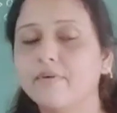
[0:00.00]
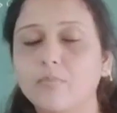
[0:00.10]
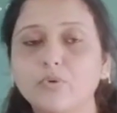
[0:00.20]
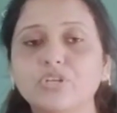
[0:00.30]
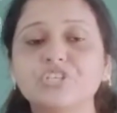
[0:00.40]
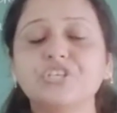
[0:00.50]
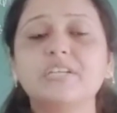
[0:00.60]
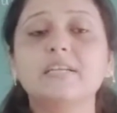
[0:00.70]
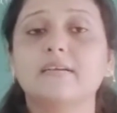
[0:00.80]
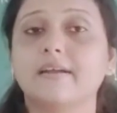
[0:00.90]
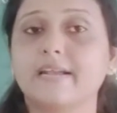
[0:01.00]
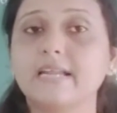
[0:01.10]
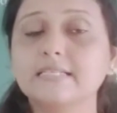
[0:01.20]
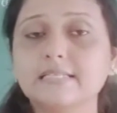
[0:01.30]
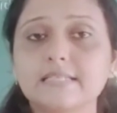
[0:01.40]
evaporation,
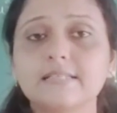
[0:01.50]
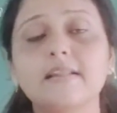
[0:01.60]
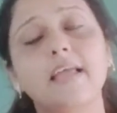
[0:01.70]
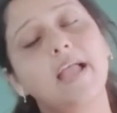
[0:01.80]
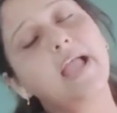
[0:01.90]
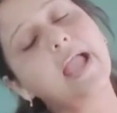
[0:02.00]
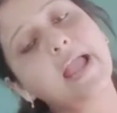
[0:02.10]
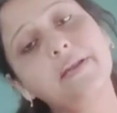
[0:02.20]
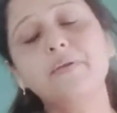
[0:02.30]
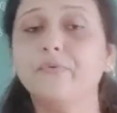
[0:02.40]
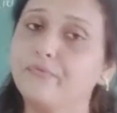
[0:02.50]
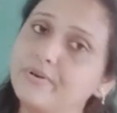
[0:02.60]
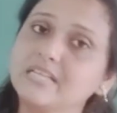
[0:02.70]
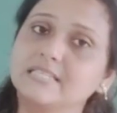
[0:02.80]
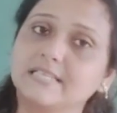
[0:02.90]
condensation, and
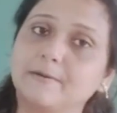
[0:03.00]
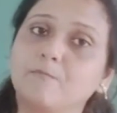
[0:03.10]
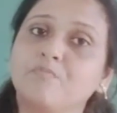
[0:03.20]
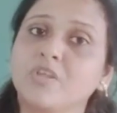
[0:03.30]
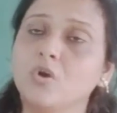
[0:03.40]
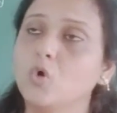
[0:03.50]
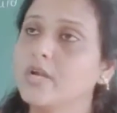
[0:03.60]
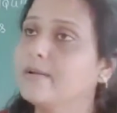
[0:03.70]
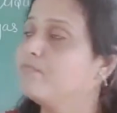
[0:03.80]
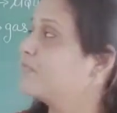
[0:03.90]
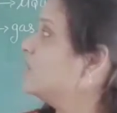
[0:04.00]
freezing. Okay,